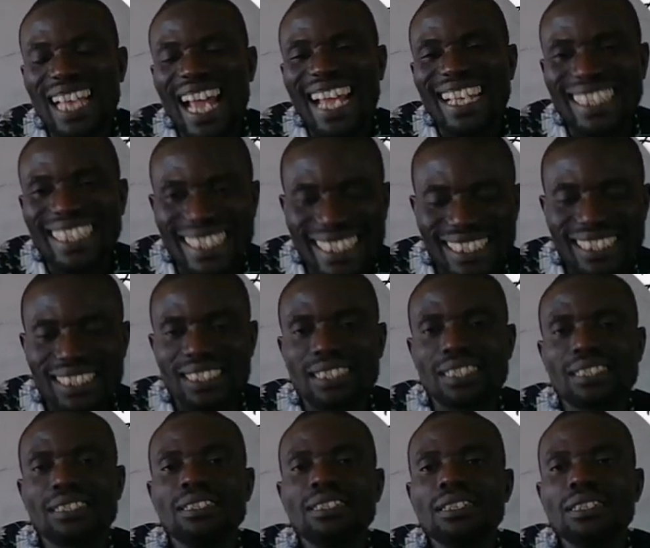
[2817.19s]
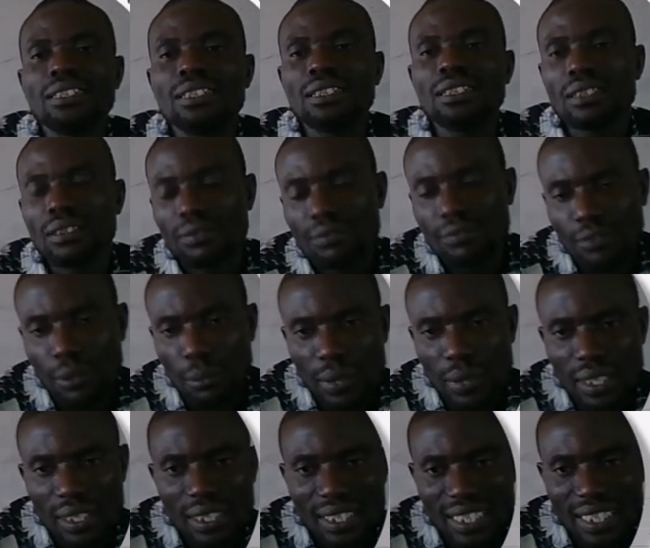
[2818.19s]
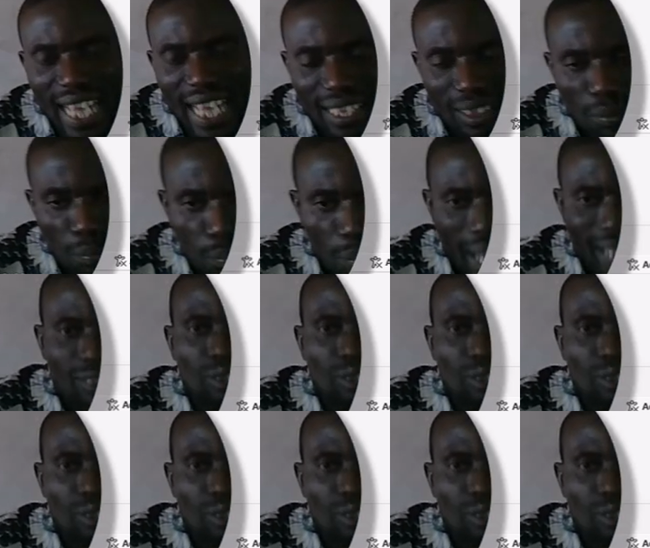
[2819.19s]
need in that part of the